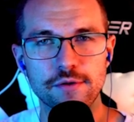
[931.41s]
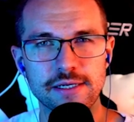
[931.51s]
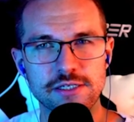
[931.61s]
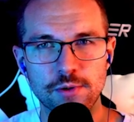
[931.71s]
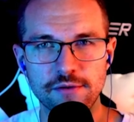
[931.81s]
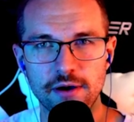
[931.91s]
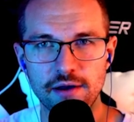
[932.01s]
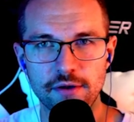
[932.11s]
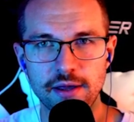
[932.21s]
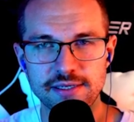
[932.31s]
it is
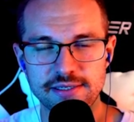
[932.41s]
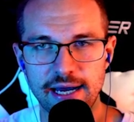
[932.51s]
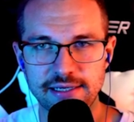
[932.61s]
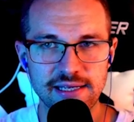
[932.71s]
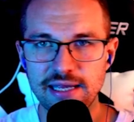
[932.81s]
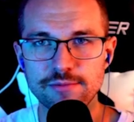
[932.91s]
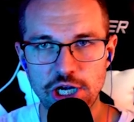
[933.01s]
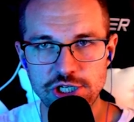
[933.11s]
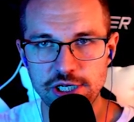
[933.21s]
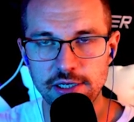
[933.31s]
25 stacks. They keep
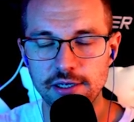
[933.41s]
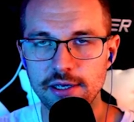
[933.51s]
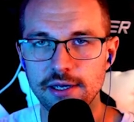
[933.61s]
changing it.